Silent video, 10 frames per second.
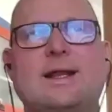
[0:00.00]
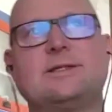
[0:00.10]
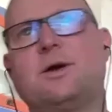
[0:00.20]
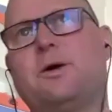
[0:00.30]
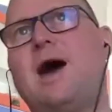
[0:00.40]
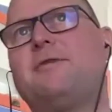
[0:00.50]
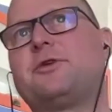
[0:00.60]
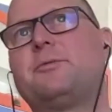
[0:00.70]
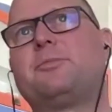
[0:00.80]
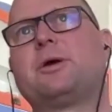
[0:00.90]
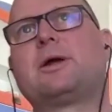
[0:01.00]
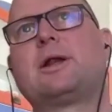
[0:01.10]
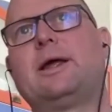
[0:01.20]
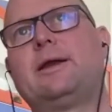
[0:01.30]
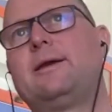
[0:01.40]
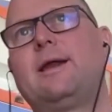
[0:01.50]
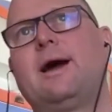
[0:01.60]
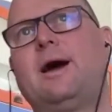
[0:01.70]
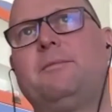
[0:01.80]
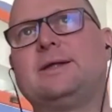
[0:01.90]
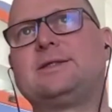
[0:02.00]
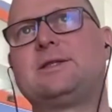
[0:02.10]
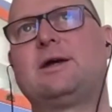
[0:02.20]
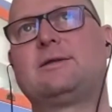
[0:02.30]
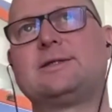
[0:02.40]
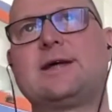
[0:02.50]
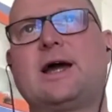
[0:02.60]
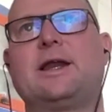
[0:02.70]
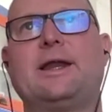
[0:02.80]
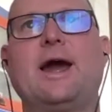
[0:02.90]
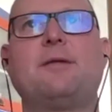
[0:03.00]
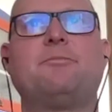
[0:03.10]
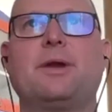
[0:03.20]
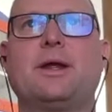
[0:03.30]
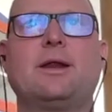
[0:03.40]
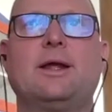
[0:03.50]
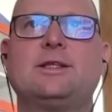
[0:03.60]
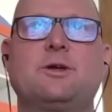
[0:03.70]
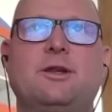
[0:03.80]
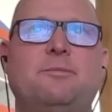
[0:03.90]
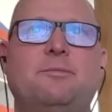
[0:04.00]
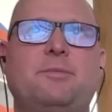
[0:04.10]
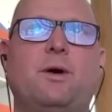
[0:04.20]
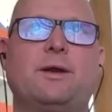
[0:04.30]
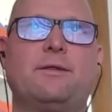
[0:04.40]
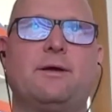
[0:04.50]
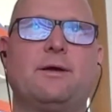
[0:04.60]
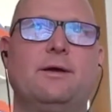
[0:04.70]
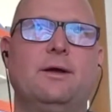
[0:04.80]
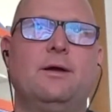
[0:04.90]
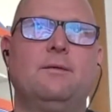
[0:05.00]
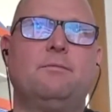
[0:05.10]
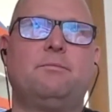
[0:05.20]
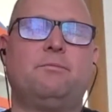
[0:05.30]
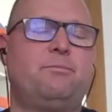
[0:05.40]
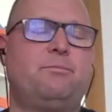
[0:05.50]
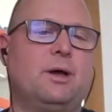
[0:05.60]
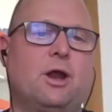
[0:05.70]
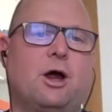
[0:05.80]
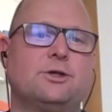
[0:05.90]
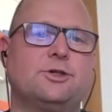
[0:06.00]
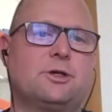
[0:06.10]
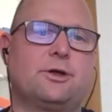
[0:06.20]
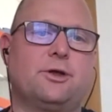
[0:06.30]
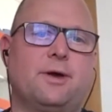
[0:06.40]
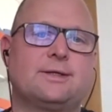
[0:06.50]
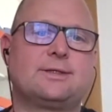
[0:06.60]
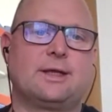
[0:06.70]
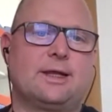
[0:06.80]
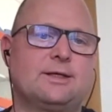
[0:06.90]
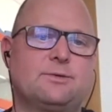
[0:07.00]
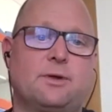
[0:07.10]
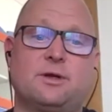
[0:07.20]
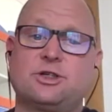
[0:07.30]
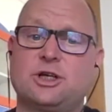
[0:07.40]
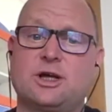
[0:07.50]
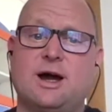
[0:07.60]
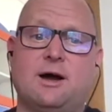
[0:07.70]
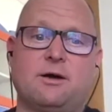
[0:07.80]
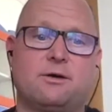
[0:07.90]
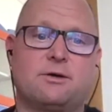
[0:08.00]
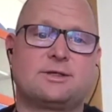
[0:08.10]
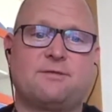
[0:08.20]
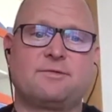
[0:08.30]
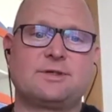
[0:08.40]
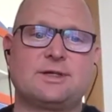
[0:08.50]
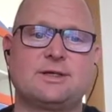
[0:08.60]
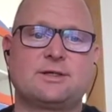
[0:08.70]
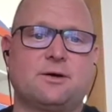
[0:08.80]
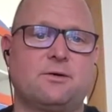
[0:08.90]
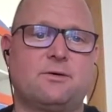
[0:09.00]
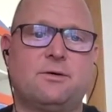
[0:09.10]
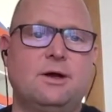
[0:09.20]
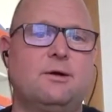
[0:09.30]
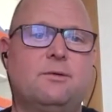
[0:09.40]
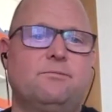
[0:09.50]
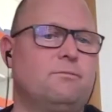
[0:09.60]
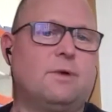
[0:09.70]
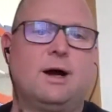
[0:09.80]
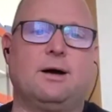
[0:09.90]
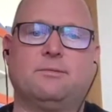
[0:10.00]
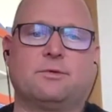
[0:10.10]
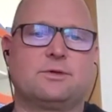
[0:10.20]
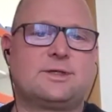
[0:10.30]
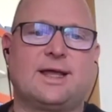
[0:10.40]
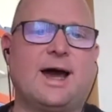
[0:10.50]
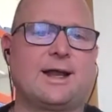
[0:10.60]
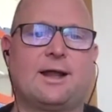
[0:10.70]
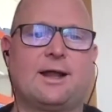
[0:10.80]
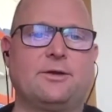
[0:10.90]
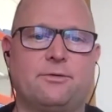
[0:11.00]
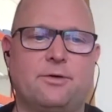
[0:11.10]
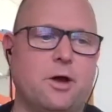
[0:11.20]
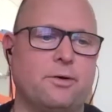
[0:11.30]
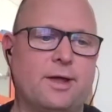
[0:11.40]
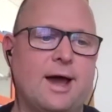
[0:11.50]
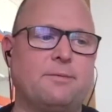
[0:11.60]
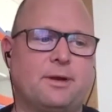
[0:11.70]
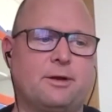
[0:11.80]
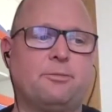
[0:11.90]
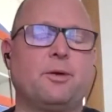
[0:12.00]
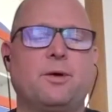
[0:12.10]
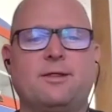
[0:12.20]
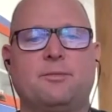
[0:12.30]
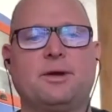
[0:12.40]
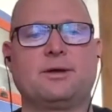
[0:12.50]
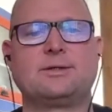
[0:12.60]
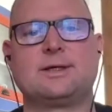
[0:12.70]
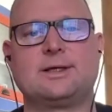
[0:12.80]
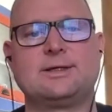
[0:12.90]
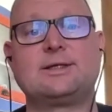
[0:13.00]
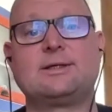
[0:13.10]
So after Brooklyn, it's not decided yet, but it's going to be one of the larger US cities, whether it's Chicago or San Francisco, or Seattle. I don't know yet, but it'll be one of the bigger cities.